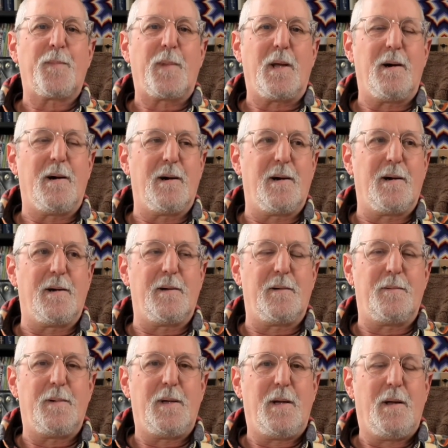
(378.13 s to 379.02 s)

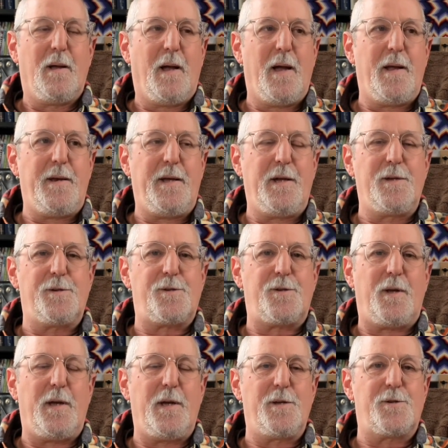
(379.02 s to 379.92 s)
and
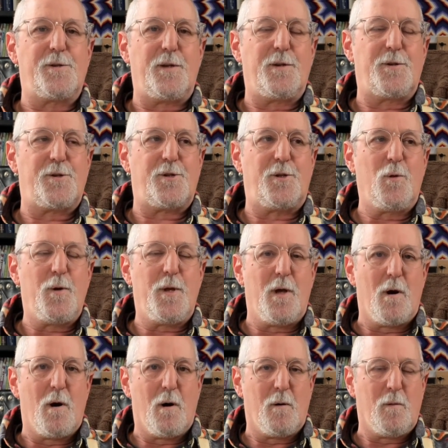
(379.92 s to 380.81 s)
his
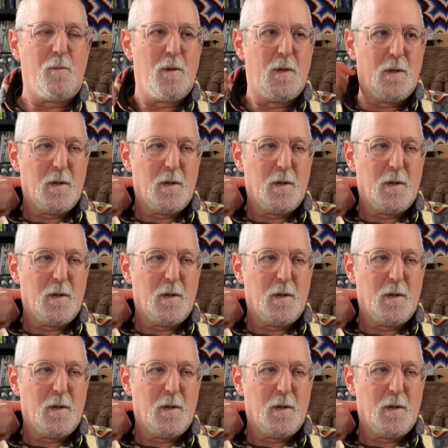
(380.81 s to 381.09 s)
studio